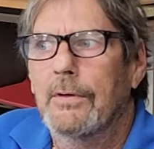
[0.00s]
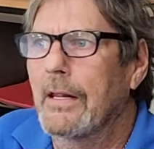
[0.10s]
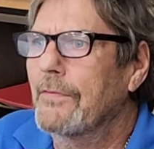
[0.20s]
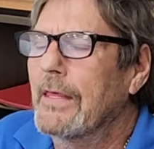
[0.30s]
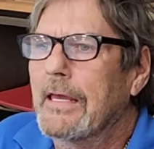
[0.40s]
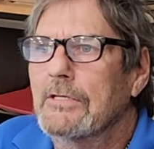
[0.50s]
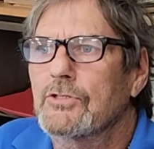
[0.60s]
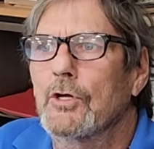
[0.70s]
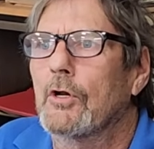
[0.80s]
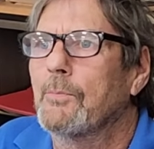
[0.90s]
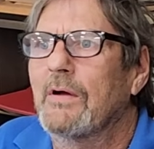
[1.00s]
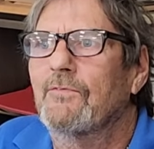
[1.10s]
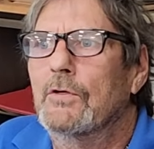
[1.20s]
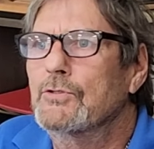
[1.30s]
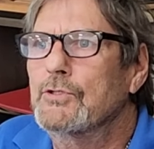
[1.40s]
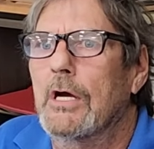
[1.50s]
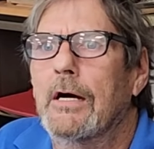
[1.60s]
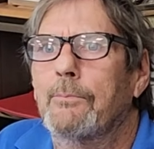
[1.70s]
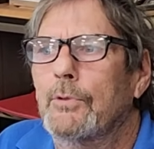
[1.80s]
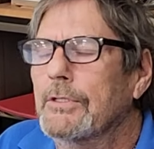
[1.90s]
And I think I started my first
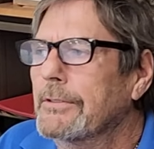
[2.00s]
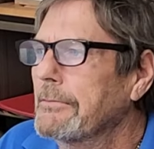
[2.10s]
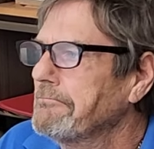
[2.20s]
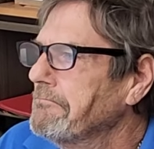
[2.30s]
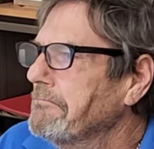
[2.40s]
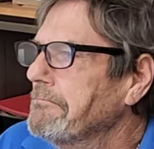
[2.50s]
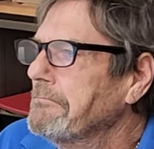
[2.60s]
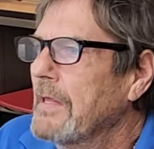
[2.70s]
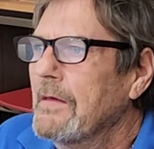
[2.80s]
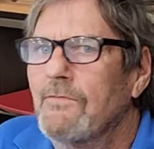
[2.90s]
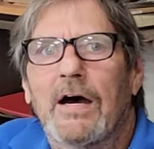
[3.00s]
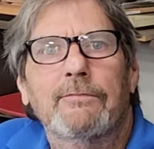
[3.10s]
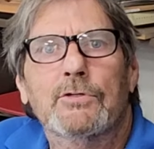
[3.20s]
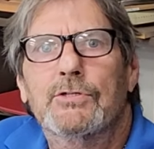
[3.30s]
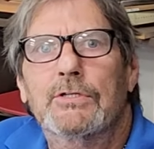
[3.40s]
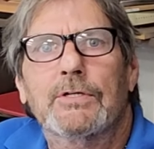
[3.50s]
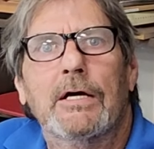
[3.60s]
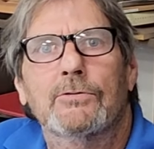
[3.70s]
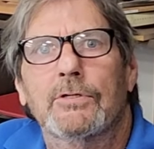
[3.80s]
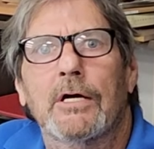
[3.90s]
job with $5,000 or
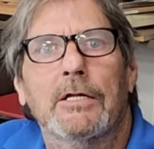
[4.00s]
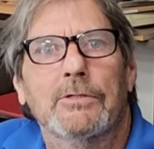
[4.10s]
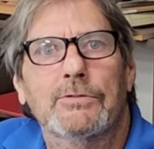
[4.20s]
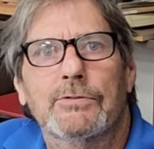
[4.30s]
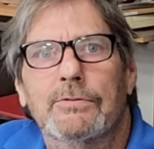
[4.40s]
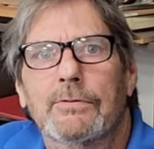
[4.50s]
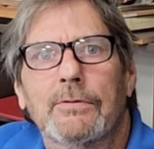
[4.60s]
$6,000.